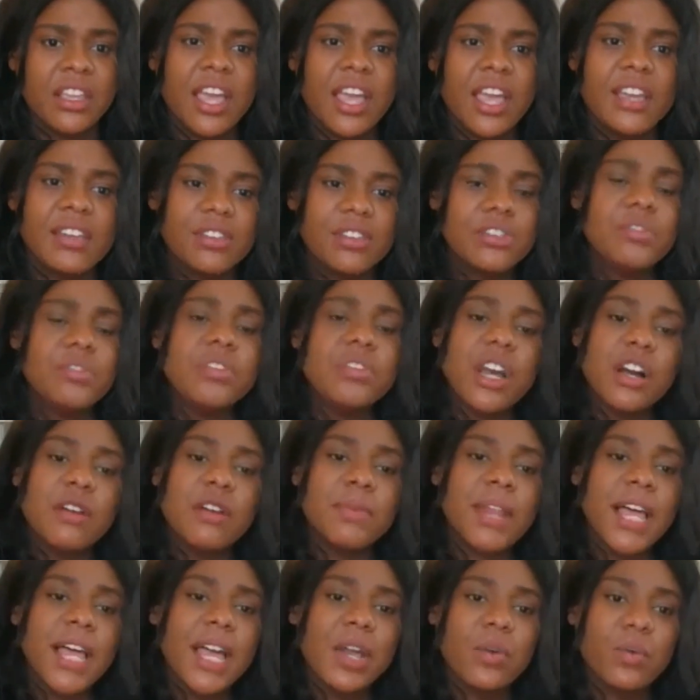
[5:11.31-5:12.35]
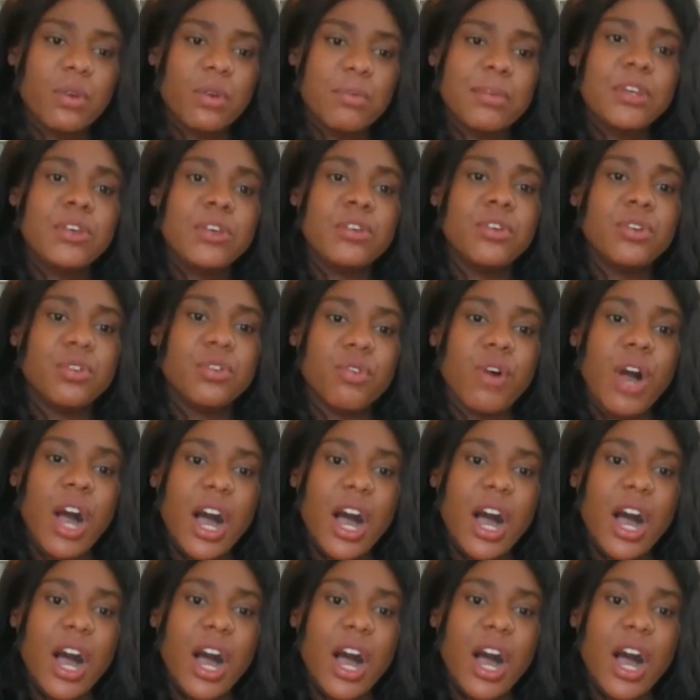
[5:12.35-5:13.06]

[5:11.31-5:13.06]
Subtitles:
As two young Black women who grew